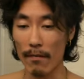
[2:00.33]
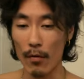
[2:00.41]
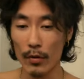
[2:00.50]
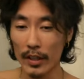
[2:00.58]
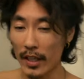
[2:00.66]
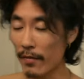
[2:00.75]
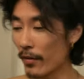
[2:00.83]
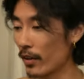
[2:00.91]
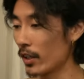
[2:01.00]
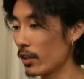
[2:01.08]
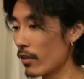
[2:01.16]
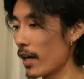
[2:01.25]
avoiding
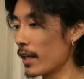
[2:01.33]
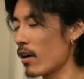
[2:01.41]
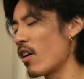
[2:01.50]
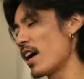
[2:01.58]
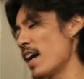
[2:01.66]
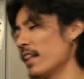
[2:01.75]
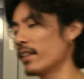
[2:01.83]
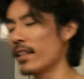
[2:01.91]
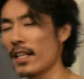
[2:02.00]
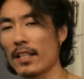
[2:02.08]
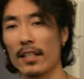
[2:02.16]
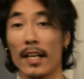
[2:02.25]
everything you hate. Oh, I hate
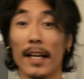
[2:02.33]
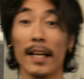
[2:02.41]
this and I